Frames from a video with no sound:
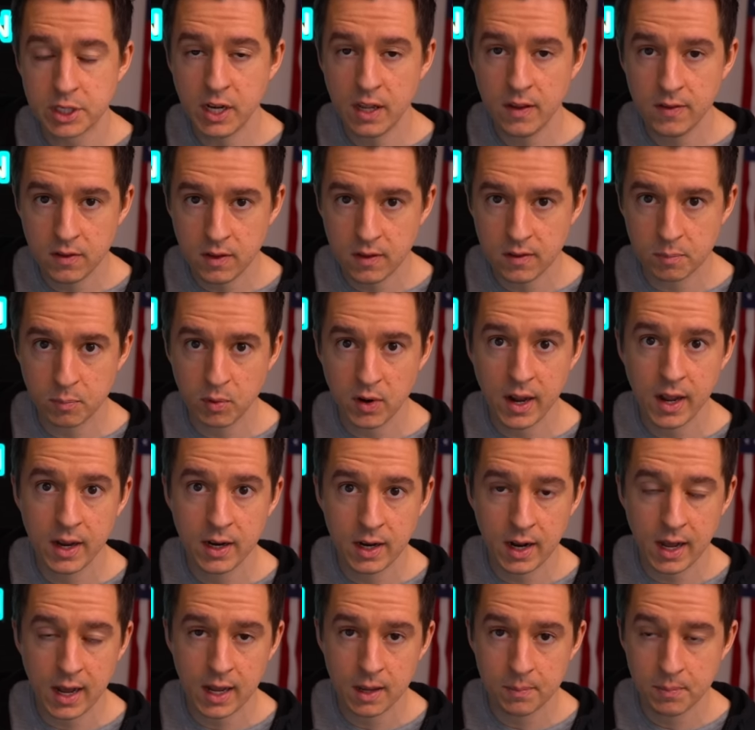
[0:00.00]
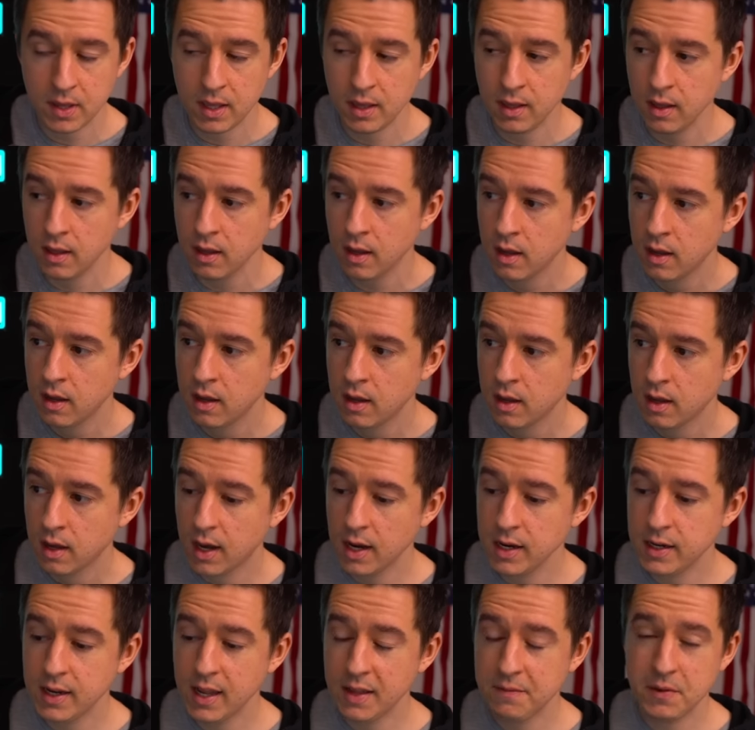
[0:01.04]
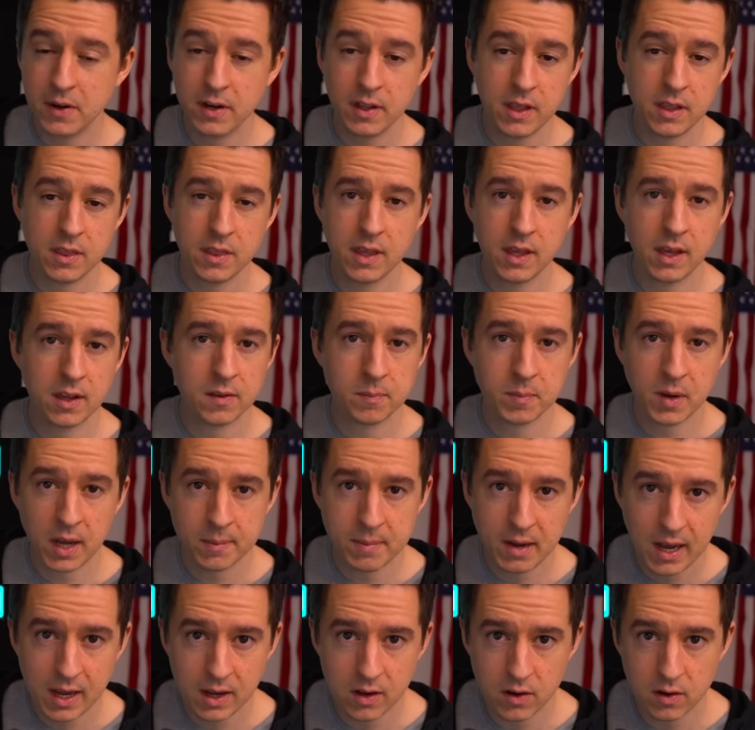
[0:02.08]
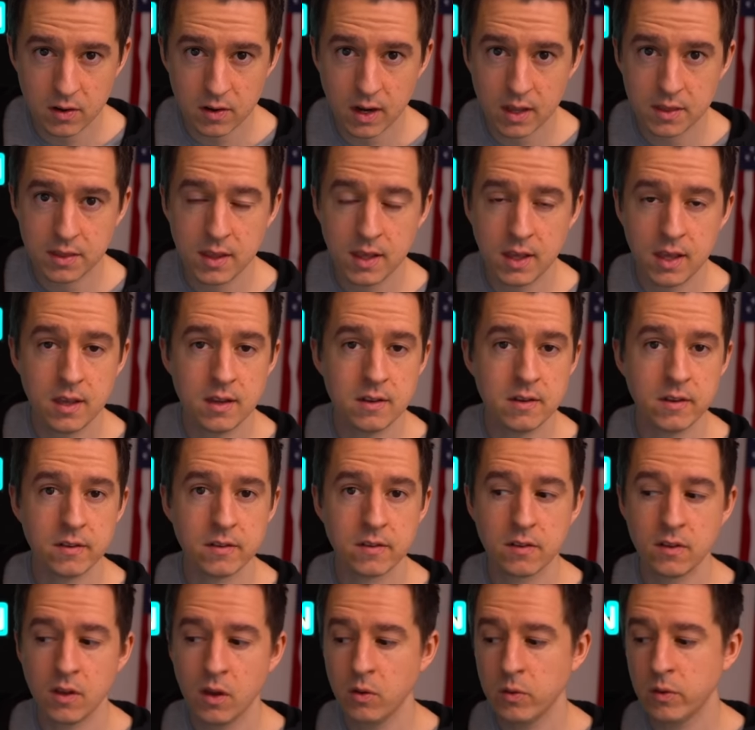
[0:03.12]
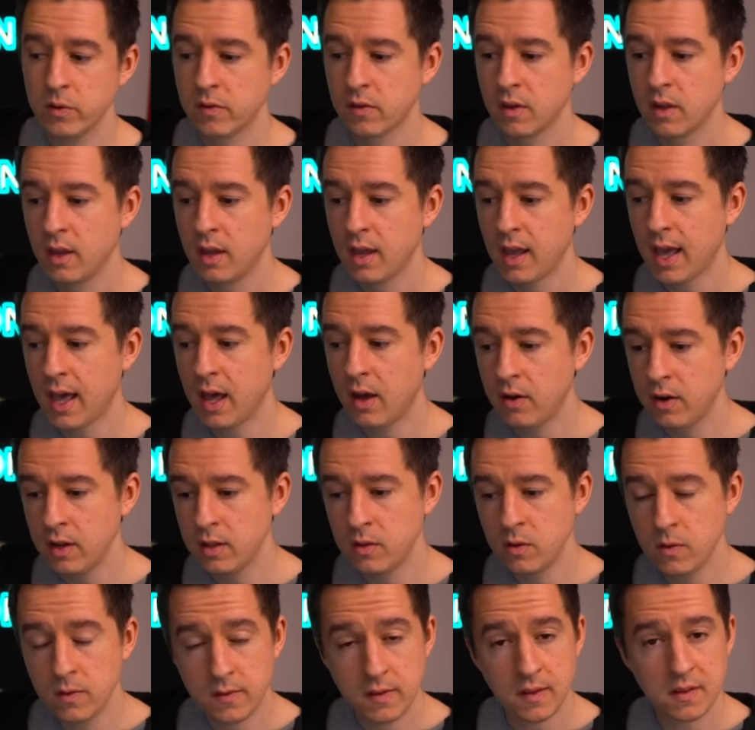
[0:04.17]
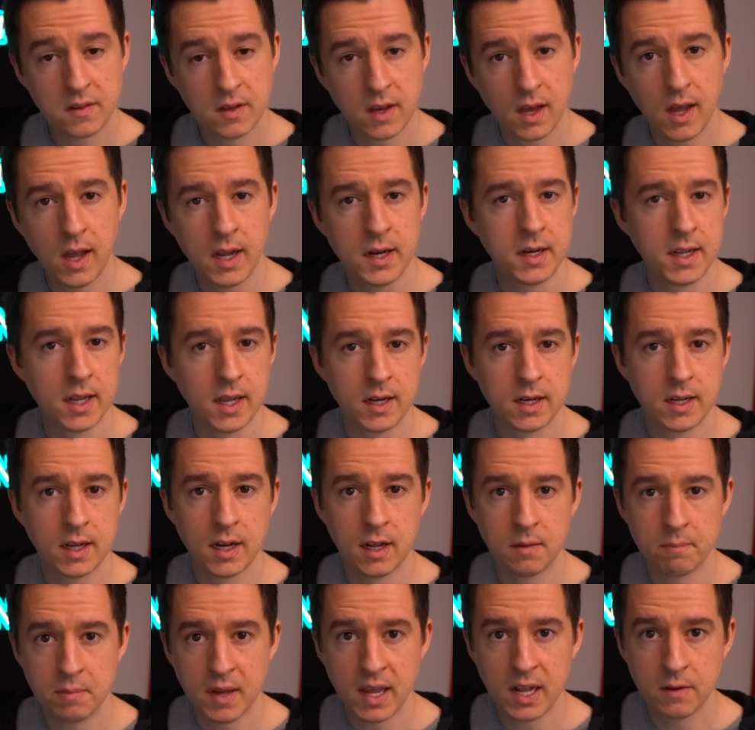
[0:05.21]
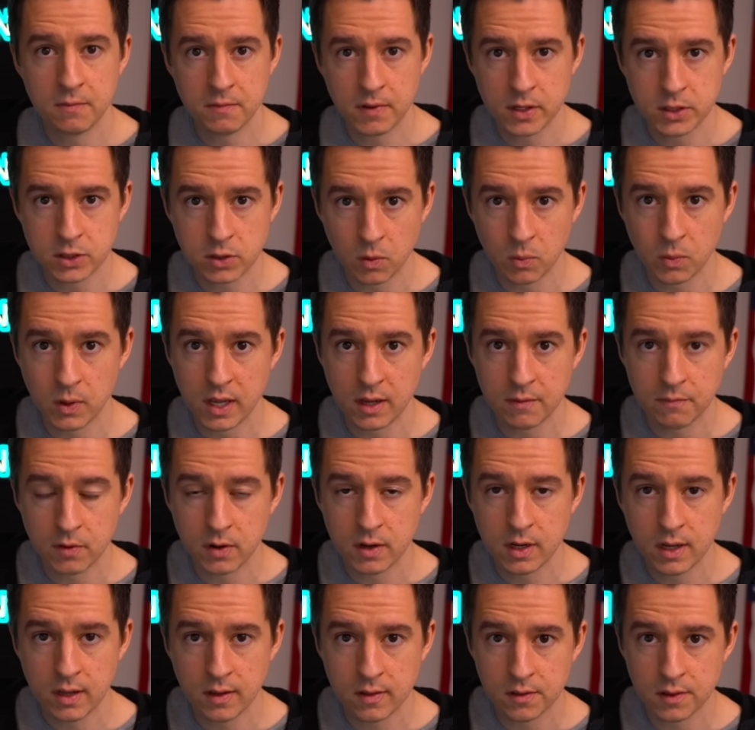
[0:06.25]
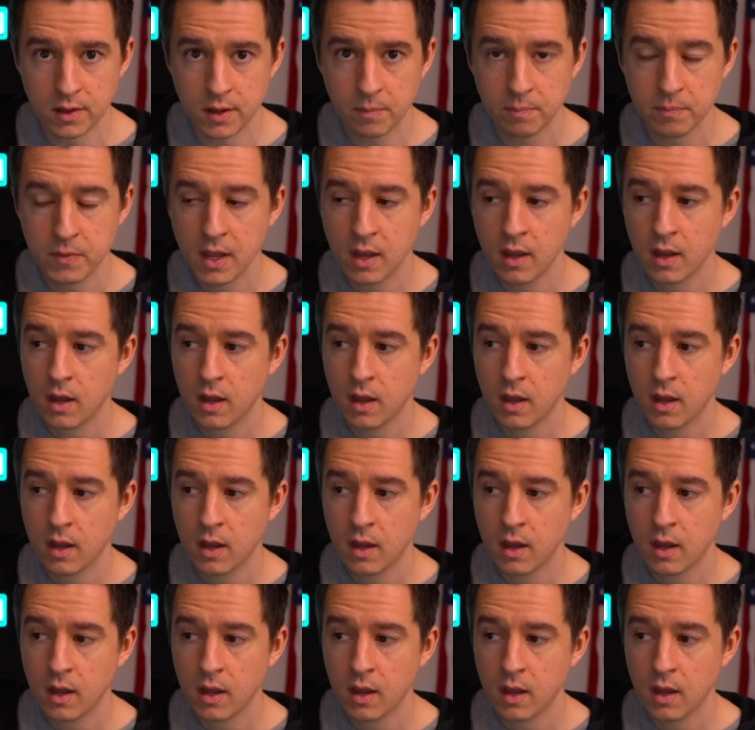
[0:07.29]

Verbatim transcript: Disney's brand and I P, I definitely think it's Bob Iger. I think he just knows how to use this content in a beneficial way for Disney.